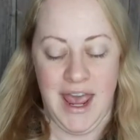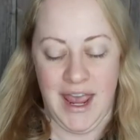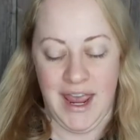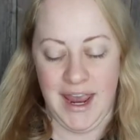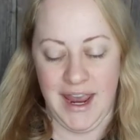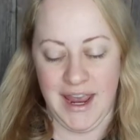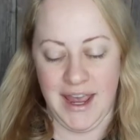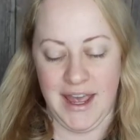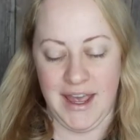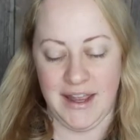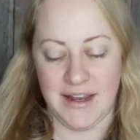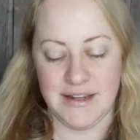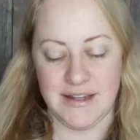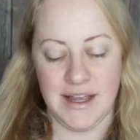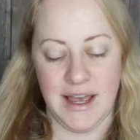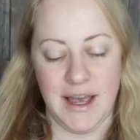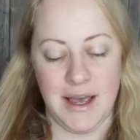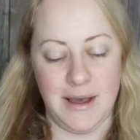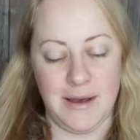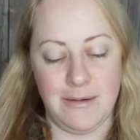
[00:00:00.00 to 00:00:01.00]
And
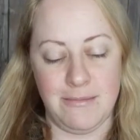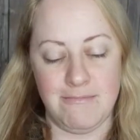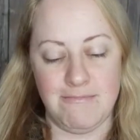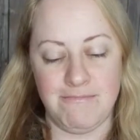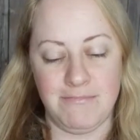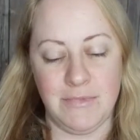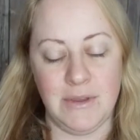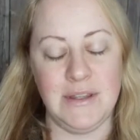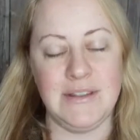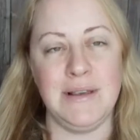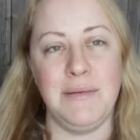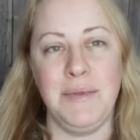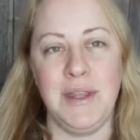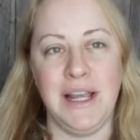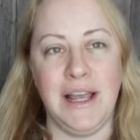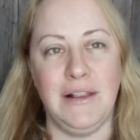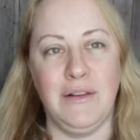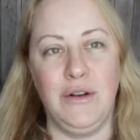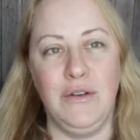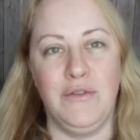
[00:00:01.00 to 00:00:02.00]
um,
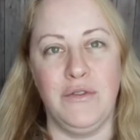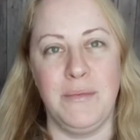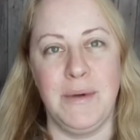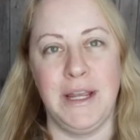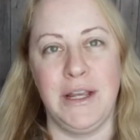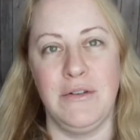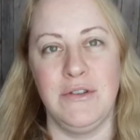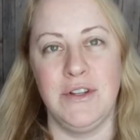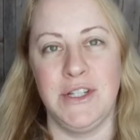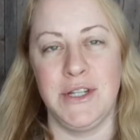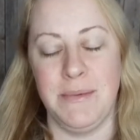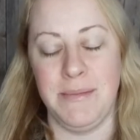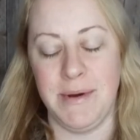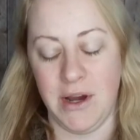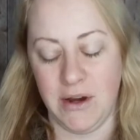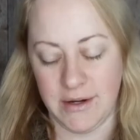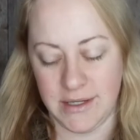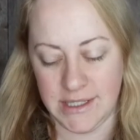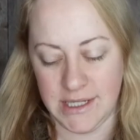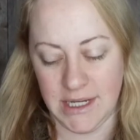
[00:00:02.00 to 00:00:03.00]
something I learned from my coach, Deb
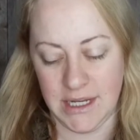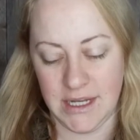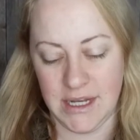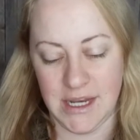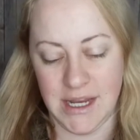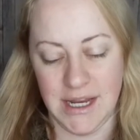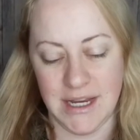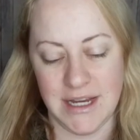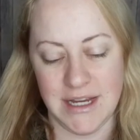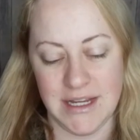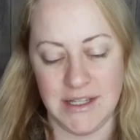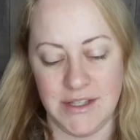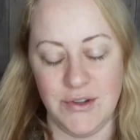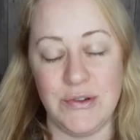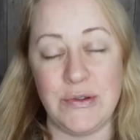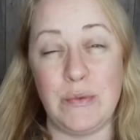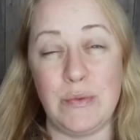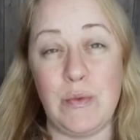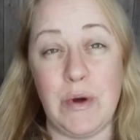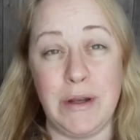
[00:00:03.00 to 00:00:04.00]
Erickson, is
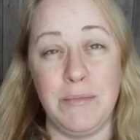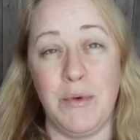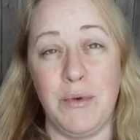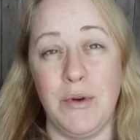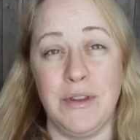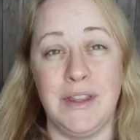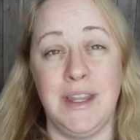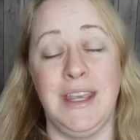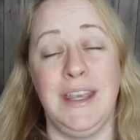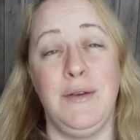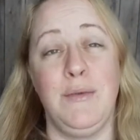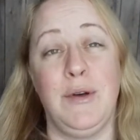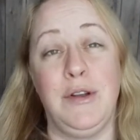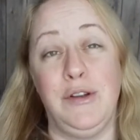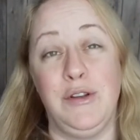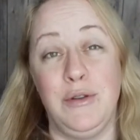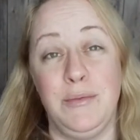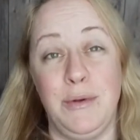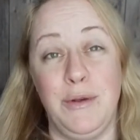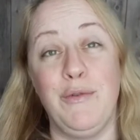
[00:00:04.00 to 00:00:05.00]
there's one important thing you
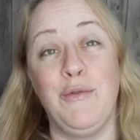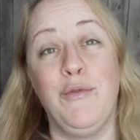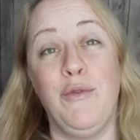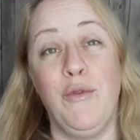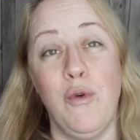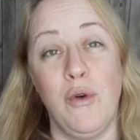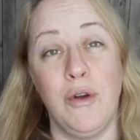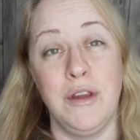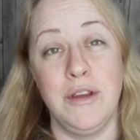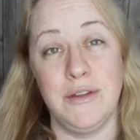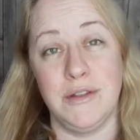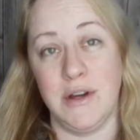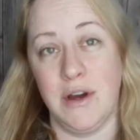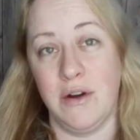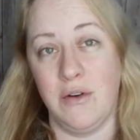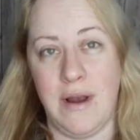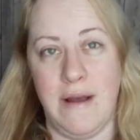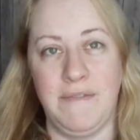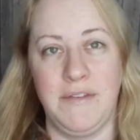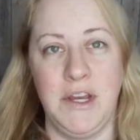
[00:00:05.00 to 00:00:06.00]
want to do before you
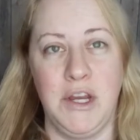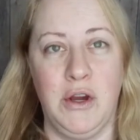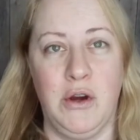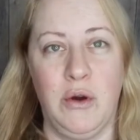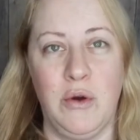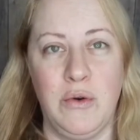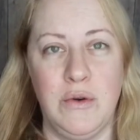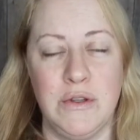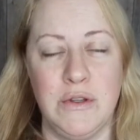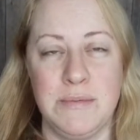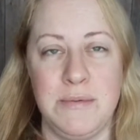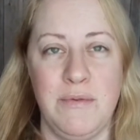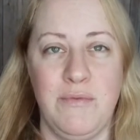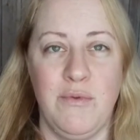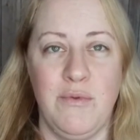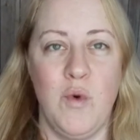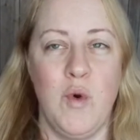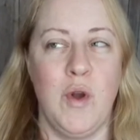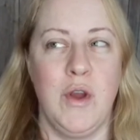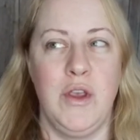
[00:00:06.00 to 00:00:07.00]
start crafting your goals,
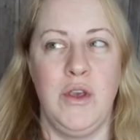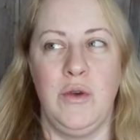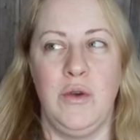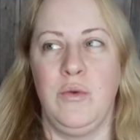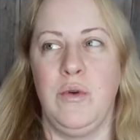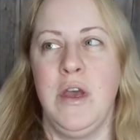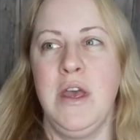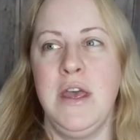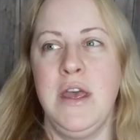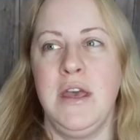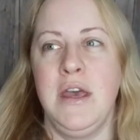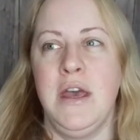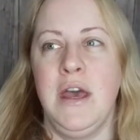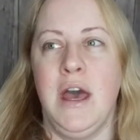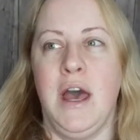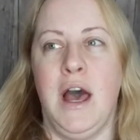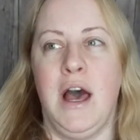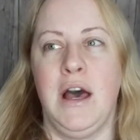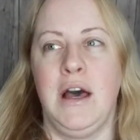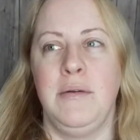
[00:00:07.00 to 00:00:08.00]
before you
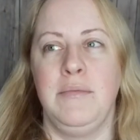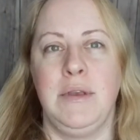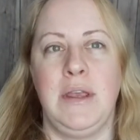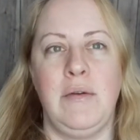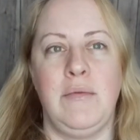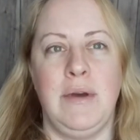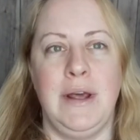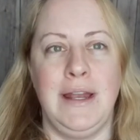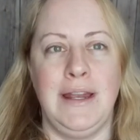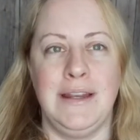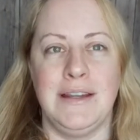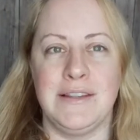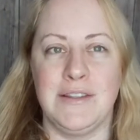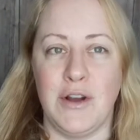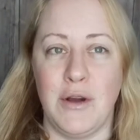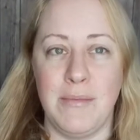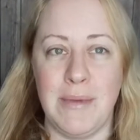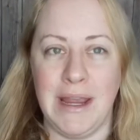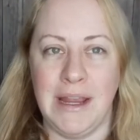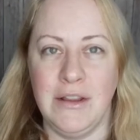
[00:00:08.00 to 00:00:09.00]
um, get ready to
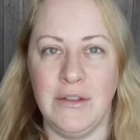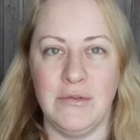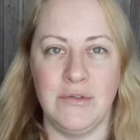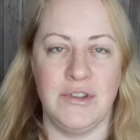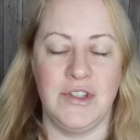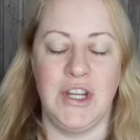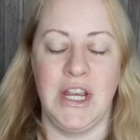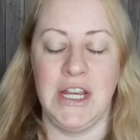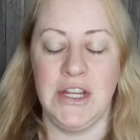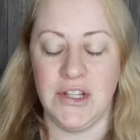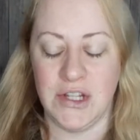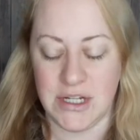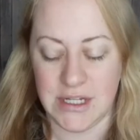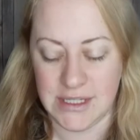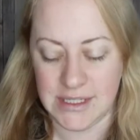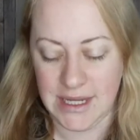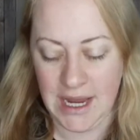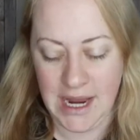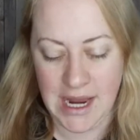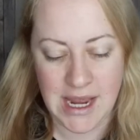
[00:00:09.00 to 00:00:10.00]
start making those
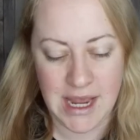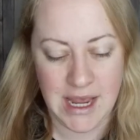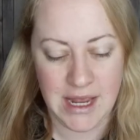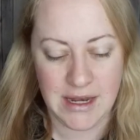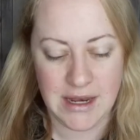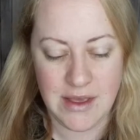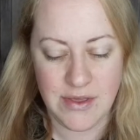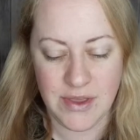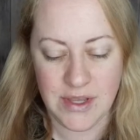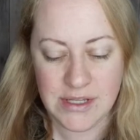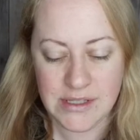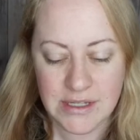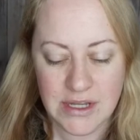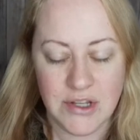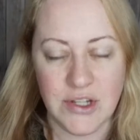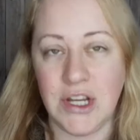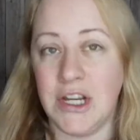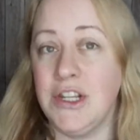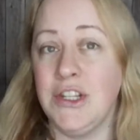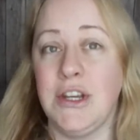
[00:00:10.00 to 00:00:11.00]
changes. And this
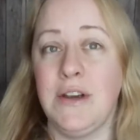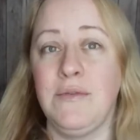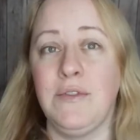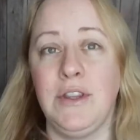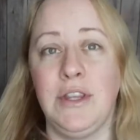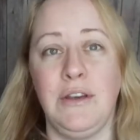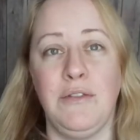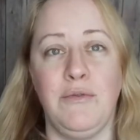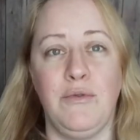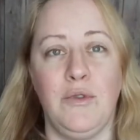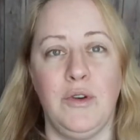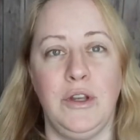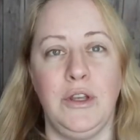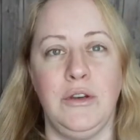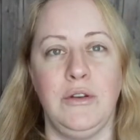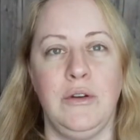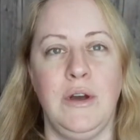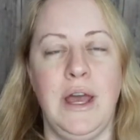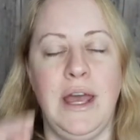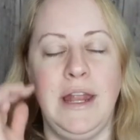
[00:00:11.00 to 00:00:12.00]
can change everything for you.